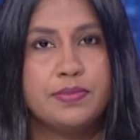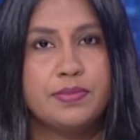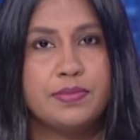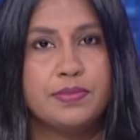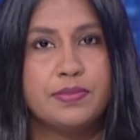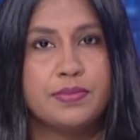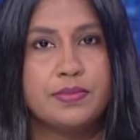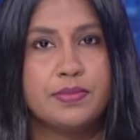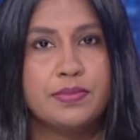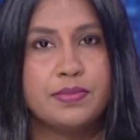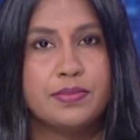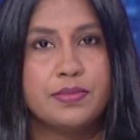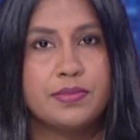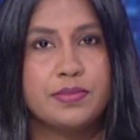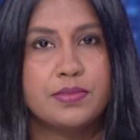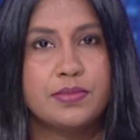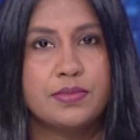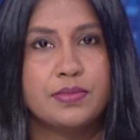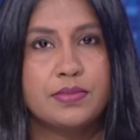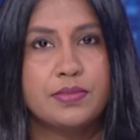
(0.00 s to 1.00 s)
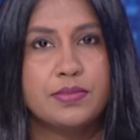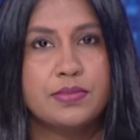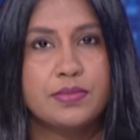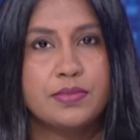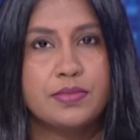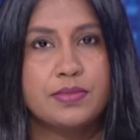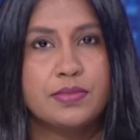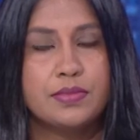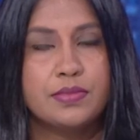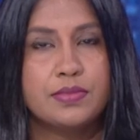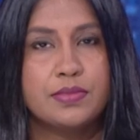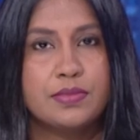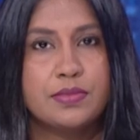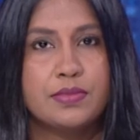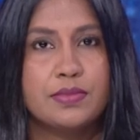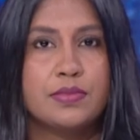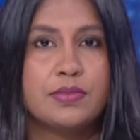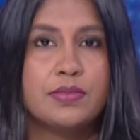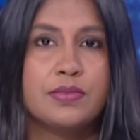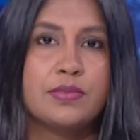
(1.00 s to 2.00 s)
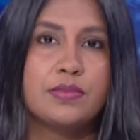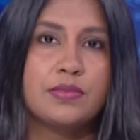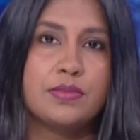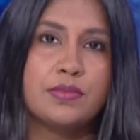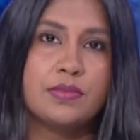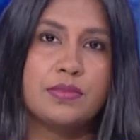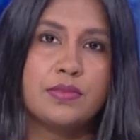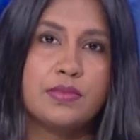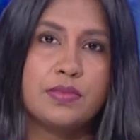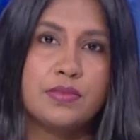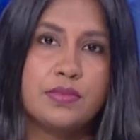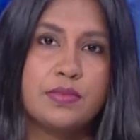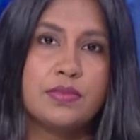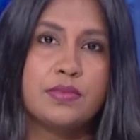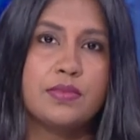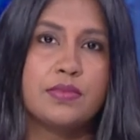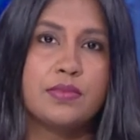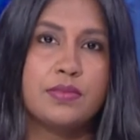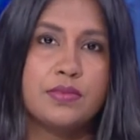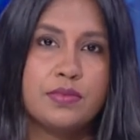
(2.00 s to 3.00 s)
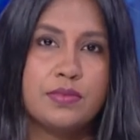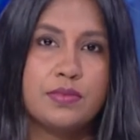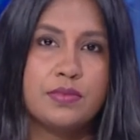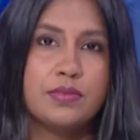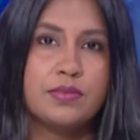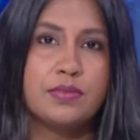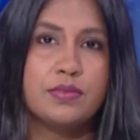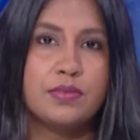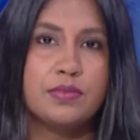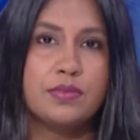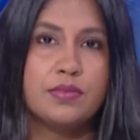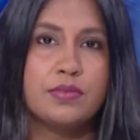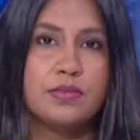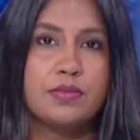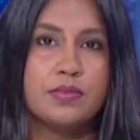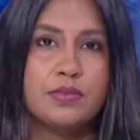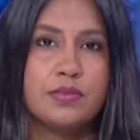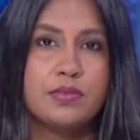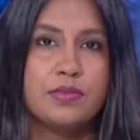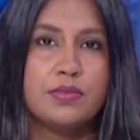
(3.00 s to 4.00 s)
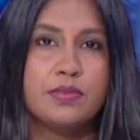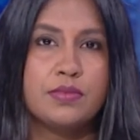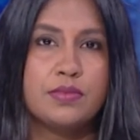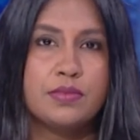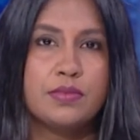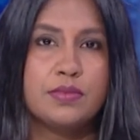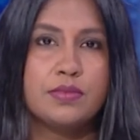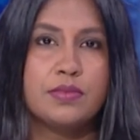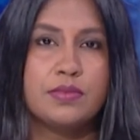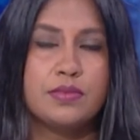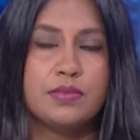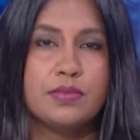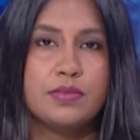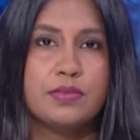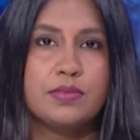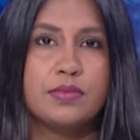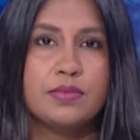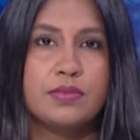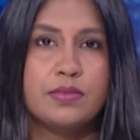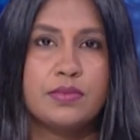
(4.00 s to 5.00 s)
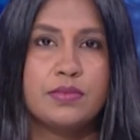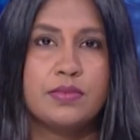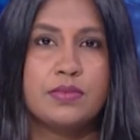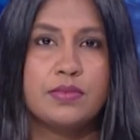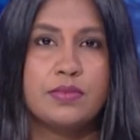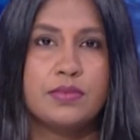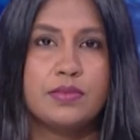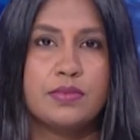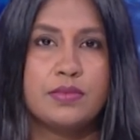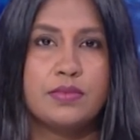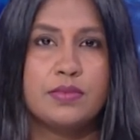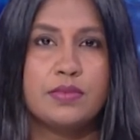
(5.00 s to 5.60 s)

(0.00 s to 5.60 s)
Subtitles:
(not speaking)